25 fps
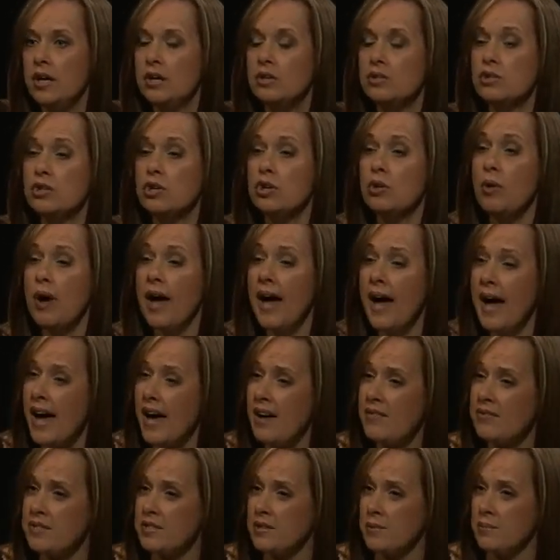So you
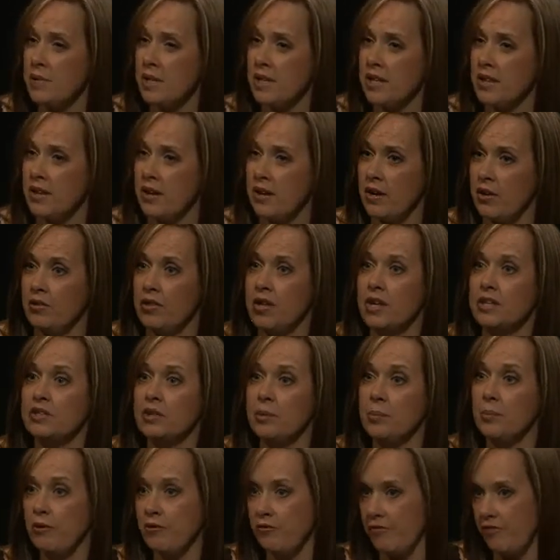have somebody there that's
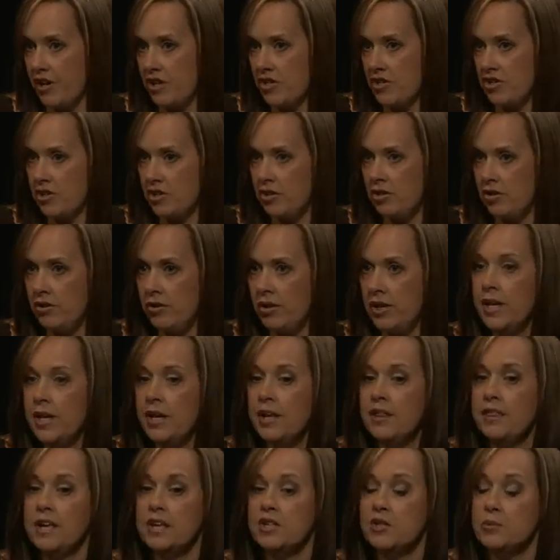a professional,
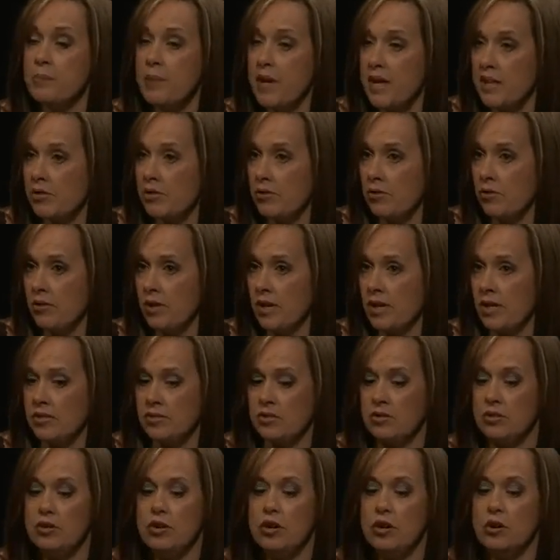that's been through
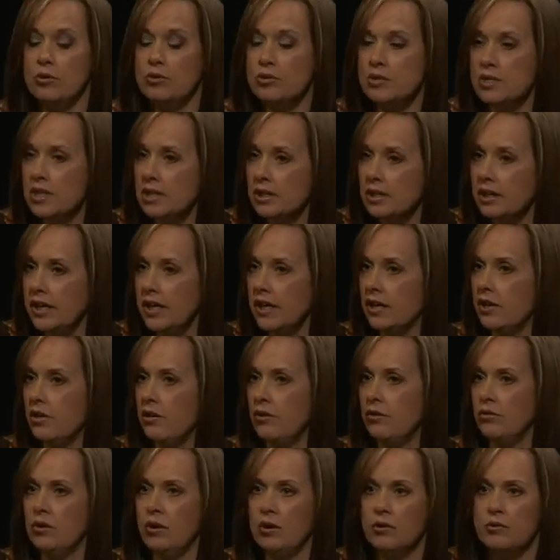this, knows the
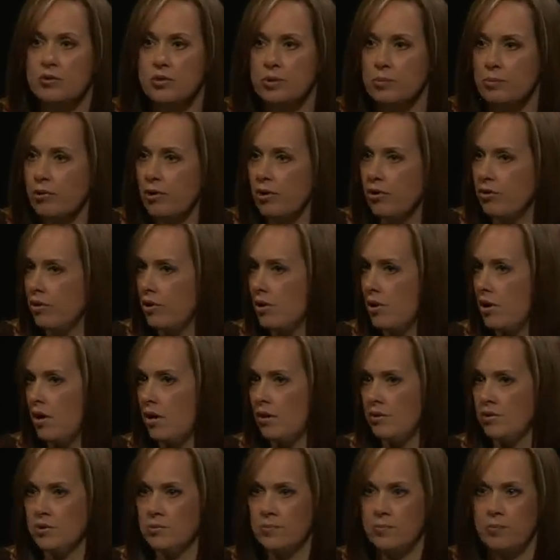lingo, knows the
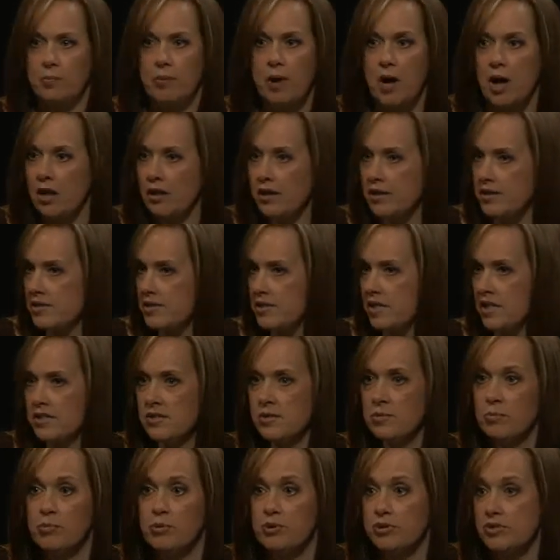protocols,
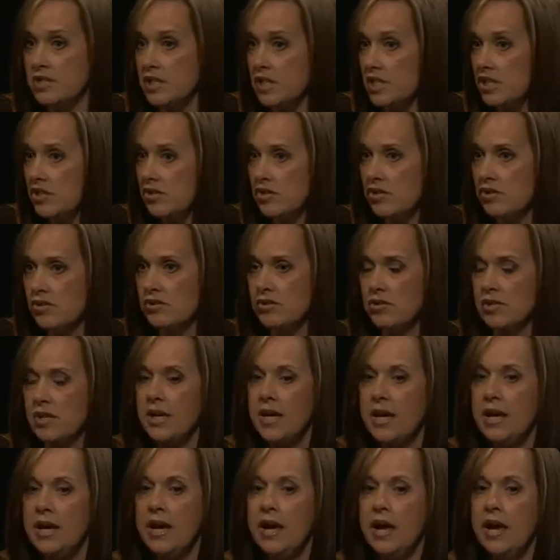policies, and procedures,
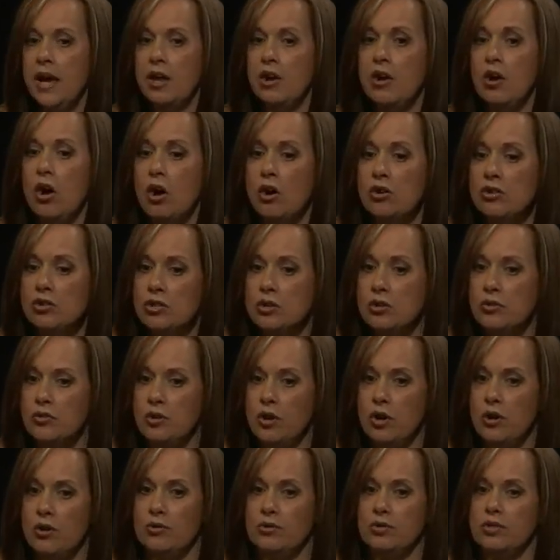and also
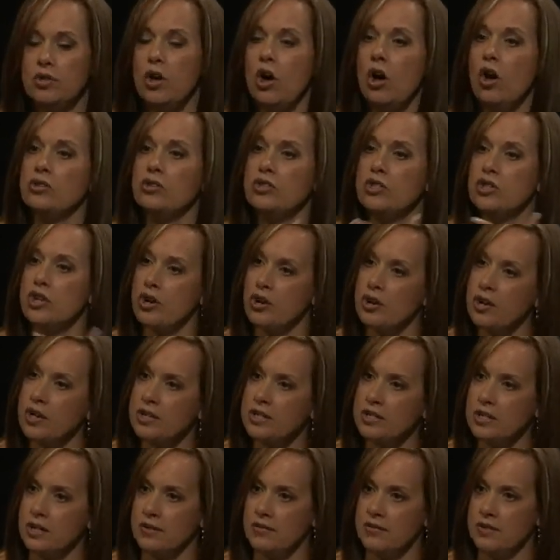knows the
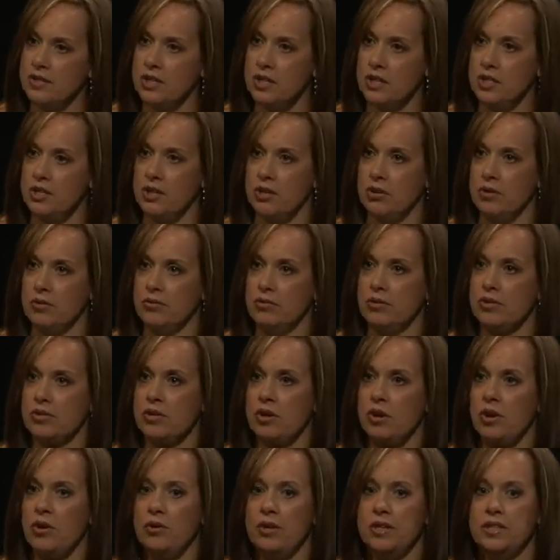alternatives to do.
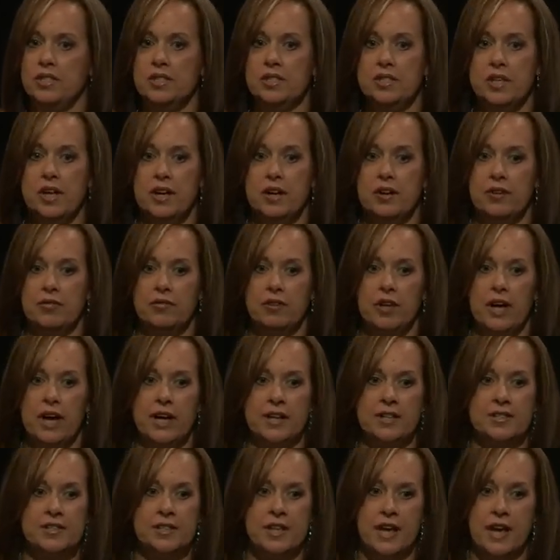So instead of
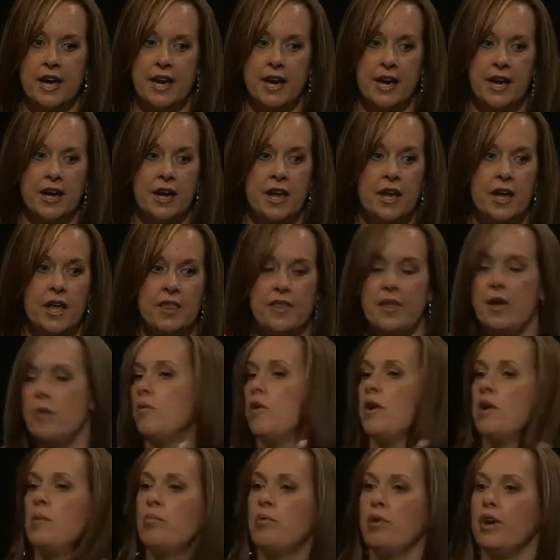say they
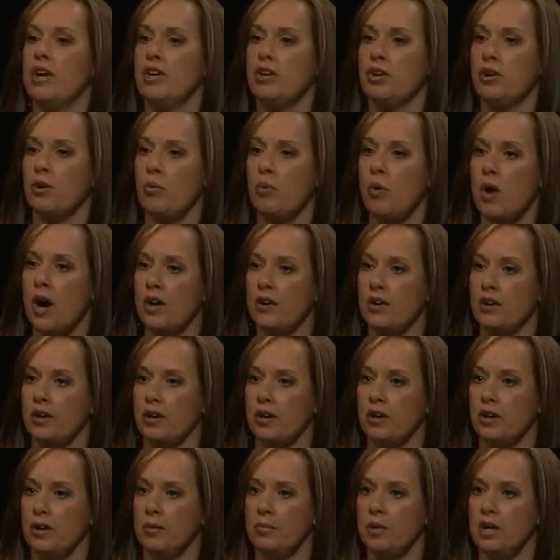want to break your
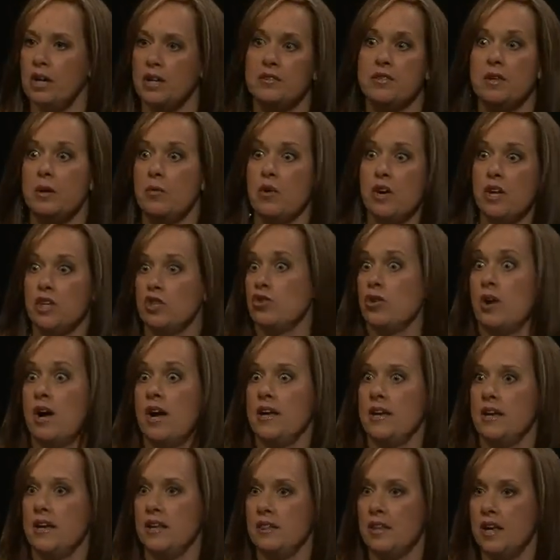water because they want to try
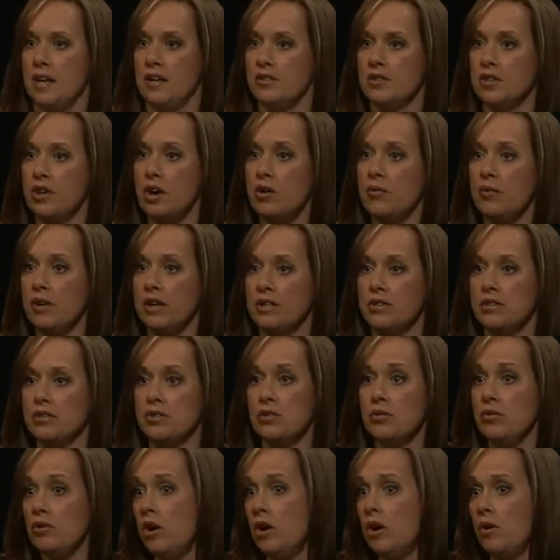and get things going.
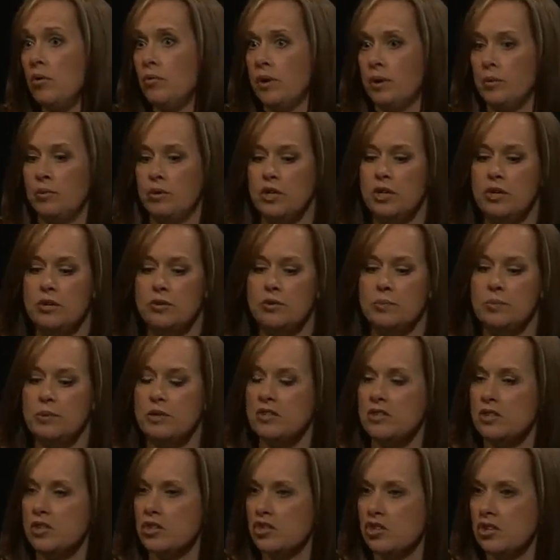So no, we would use
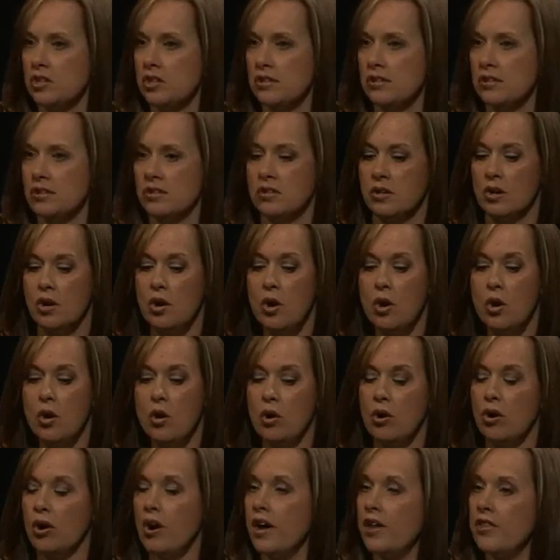positions
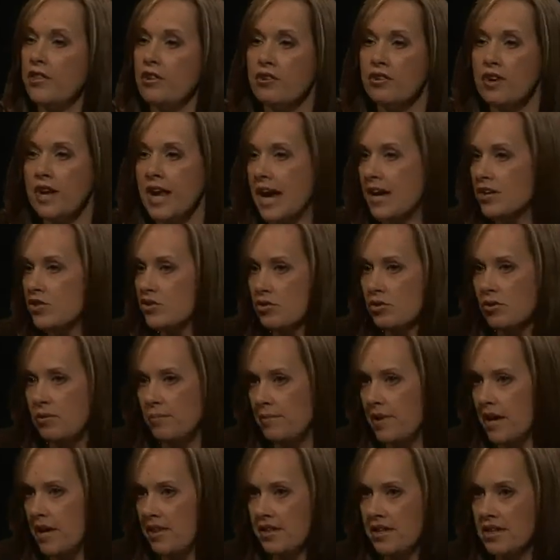or other natural
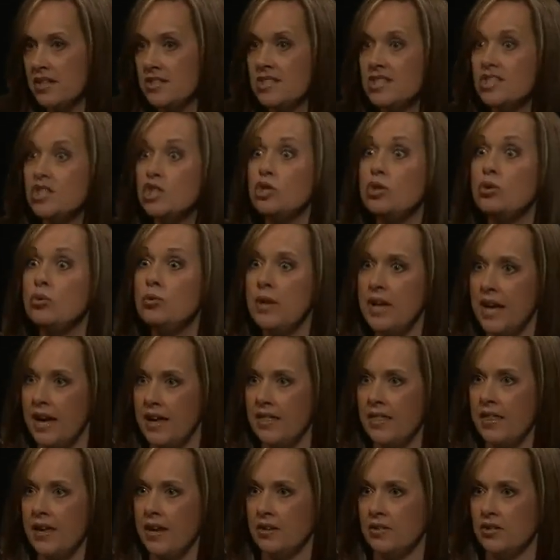methods to
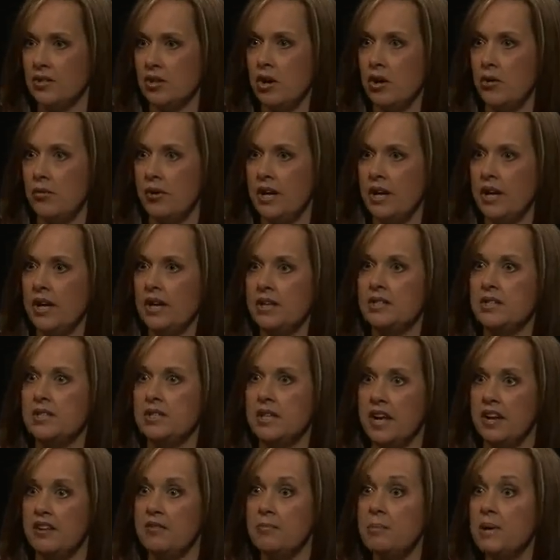get things going
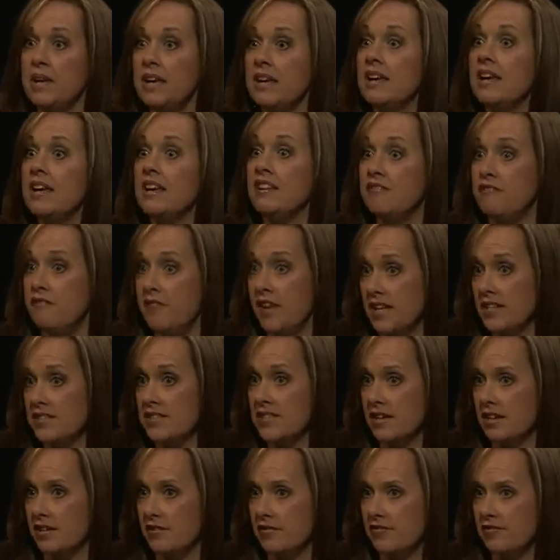instead of being
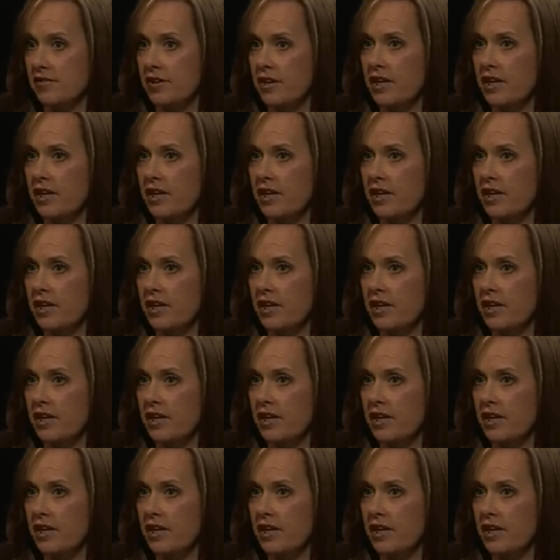invasive.